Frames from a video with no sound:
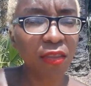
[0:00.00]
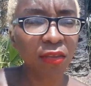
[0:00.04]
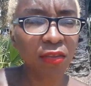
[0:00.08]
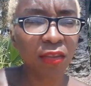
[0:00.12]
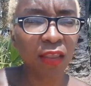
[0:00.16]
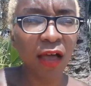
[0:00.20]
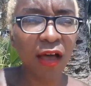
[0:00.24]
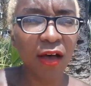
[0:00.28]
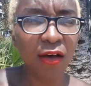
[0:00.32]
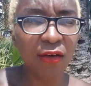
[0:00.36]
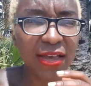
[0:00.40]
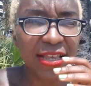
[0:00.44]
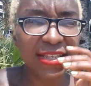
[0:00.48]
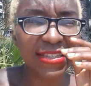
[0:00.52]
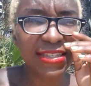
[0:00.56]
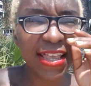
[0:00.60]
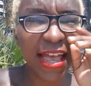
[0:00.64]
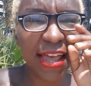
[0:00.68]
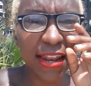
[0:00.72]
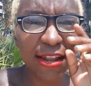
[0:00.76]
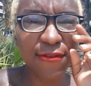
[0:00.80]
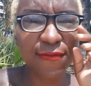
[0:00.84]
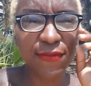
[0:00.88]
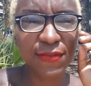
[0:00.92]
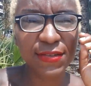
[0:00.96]
now
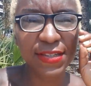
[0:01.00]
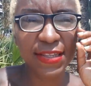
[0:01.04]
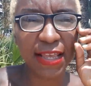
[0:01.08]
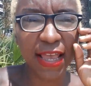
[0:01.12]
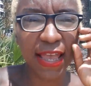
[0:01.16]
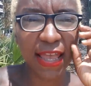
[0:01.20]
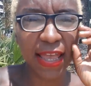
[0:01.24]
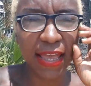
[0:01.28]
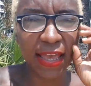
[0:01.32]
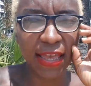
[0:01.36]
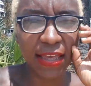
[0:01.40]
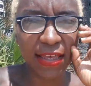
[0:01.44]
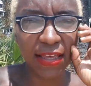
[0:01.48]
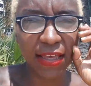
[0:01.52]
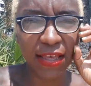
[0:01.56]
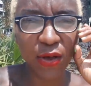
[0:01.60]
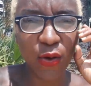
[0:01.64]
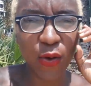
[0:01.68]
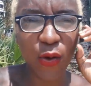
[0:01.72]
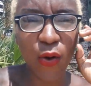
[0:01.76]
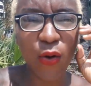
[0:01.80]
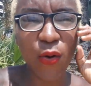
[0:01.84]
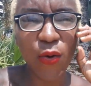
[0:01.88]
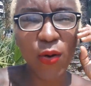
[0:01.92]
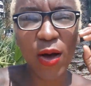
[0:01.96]
instead of saying
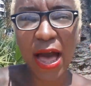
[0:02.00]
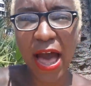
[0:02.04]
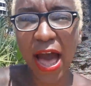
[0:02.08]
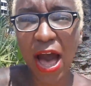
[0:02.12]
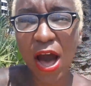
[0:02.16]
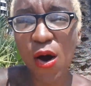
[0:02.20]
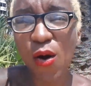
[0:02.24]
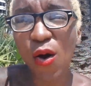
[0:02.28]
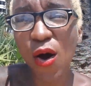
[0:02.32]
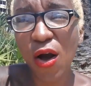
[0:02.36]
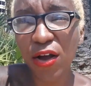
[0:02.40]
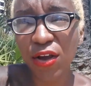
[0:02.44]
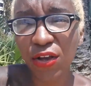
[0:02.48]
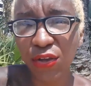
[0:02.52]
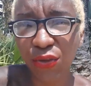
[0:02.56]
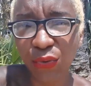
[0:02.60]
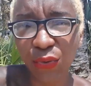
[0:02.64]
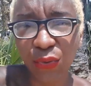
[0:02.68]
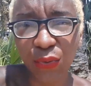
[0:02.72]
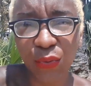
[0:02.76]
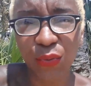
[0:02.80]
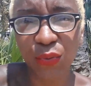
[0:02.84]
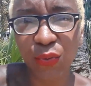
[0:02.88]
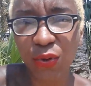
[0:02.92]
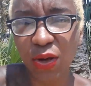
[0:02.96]
oh how are
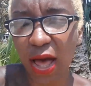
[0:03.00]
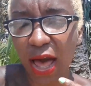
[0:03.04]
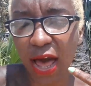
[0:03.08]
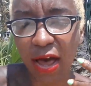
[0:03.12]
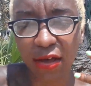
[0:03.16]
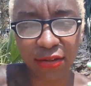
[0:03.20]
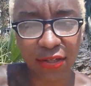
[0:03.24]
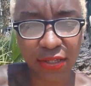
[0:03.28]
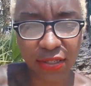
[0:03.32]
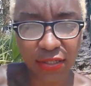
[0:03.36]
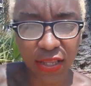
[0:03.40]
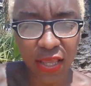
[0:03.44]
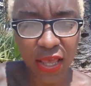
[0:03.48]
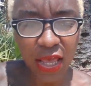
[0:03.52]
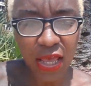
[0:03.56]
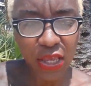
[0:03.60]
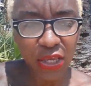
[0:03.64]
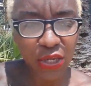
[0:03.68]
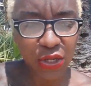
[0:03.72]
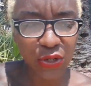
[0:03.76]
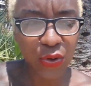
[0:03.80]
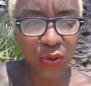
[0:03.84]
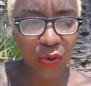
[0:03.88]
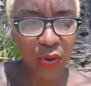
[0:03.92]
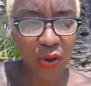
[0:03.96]
you how did
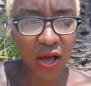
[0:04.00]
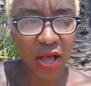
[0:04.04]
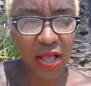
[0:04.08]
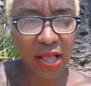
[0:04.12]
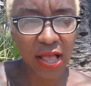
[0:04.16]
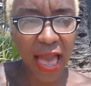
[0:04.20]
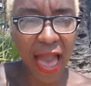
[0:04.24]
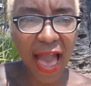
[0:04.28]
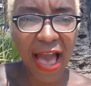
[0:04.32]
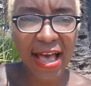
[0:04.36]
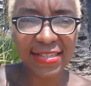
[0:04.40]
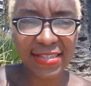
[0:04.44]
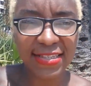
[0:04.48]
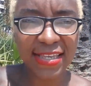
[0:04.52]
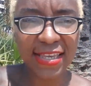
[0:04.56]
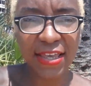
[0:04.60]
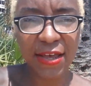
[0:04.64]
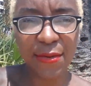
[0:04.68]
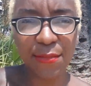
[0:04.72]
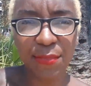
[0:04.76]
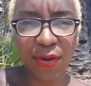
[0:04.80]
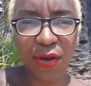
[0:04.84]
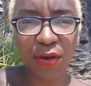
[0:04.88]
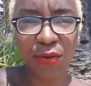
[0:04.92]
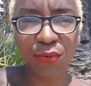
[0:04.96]
you know asking
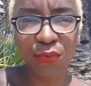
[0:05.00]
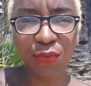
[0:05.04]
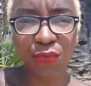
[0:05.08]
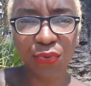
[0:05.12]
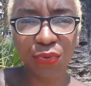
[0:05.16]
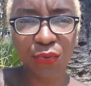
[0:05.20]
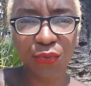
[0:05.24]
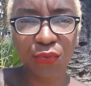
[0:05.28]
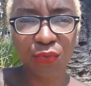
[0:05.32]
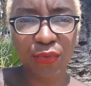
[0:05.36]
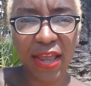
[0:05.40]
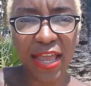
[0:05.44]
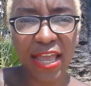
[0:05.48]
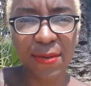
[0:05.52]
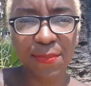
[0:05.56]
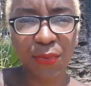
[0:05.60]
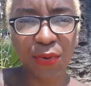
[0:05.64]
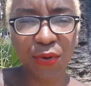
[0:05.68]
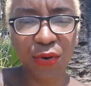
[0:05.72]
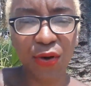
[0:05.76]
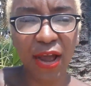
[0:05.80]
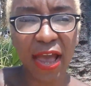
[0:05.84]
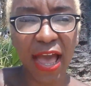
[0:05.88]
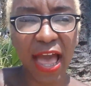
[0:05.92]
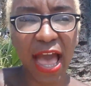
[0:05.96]
about the rape
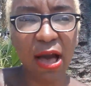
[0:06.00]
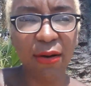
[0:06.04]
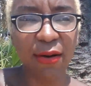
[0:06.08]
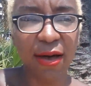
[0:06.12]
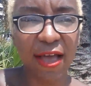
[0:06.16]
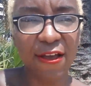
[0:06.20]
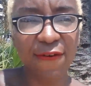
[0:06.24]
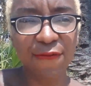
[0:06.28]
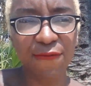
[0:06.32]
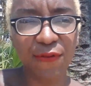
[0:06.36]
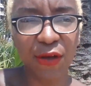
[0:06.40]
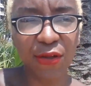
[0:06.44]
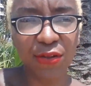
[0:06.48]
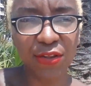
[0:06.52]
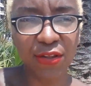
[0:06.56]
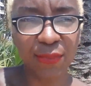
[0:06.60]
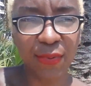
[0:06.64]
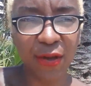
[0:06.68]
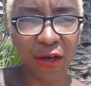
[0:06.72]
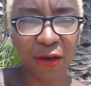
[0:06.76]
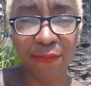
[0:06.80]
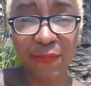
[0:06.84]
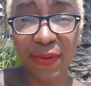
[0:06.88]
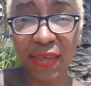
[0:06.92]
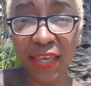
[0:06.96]
or how i felt
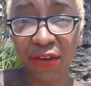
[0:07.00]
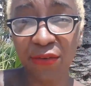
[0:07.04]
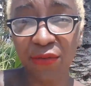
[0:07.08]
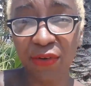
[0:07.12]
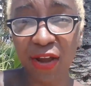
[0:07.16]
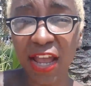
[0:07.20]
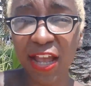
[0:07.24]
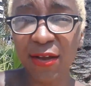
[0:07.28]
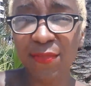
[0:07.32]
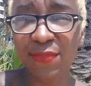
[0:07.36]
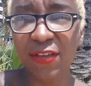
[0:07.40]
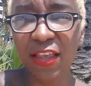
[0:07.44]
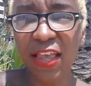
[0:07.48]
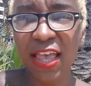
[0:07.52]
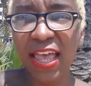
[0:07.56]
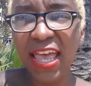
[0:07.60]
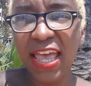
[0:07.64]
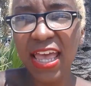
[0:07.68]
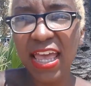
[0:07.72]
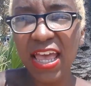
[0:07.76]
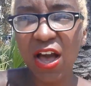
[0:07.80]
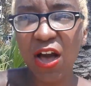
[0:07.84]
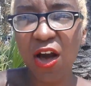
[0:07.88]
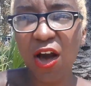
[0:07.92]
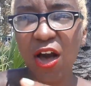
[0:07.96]
about being raped
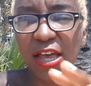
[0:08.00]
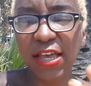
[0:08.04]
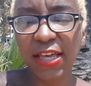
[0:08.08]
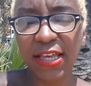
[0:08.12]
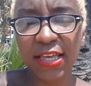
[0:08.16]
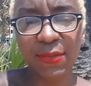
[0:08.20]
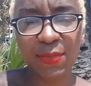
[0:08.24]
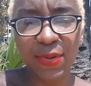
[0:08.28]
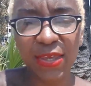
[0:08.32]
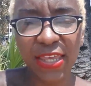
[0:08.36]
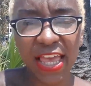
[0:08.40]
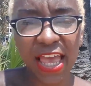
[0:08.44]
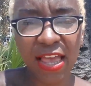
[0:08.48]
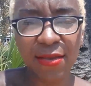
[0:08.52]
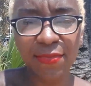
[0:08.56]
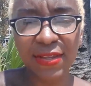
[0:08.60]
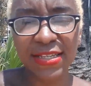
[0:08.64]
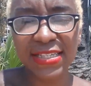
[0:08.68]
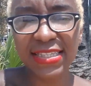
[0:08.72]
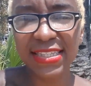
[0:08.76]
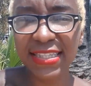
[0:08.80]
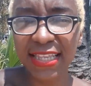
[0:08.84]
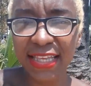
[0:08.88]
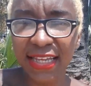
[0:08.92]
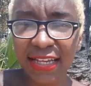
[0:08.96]
it, it, it became
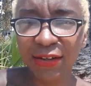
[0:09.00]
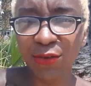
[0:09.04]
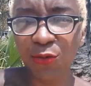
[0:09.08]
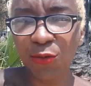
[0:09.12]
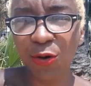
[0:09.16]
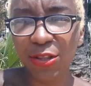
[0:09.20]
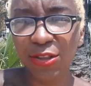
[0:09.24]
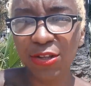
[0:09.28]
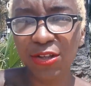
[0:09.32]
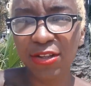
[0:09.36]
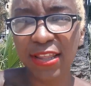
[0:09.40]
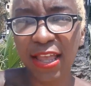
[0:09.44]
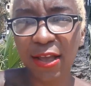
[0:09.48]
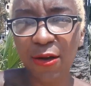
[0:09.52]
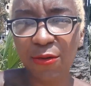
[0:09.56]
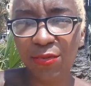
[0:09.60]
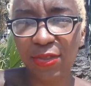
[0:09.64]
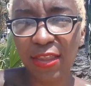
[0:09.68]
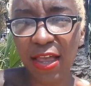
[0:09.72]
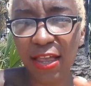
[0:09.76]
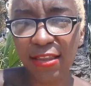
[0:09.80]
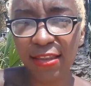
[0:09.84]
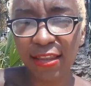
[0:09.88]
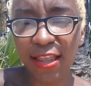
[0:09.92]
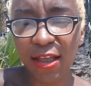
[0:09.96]
this thing whether they
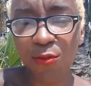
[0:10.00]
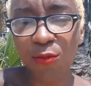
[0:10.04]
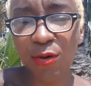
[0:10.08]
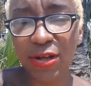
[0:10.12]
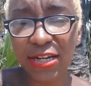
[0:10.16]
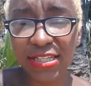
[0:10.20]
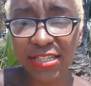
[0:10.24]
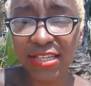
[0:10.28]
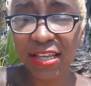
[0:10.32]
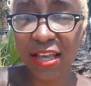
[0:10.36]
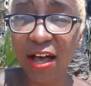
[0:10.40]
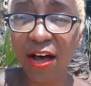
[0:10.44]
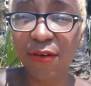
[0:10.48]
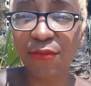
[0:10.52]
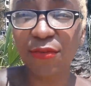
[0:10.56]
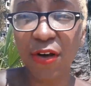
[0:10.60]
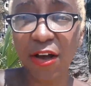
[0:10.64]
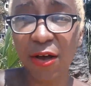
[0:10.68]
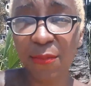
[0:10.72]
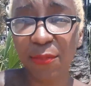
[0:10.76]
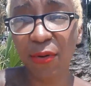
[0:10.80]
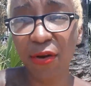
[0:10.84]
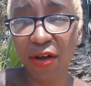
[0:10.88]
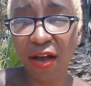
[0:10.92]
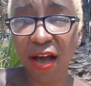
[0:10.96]
that they wanted to cover
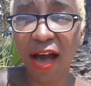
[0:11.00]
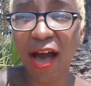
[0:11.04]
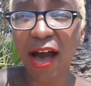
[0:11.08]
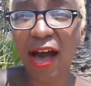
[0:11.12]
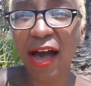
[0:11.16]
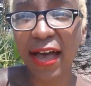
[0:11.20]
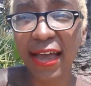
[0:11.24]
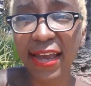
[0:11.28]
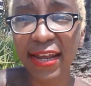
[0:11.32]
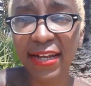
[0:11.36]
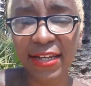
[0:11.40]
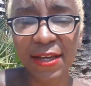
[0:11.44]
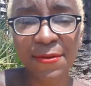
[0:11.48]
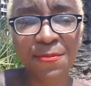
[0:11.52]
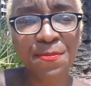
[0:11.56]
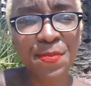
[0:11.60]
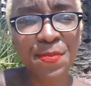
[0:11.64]
up or hide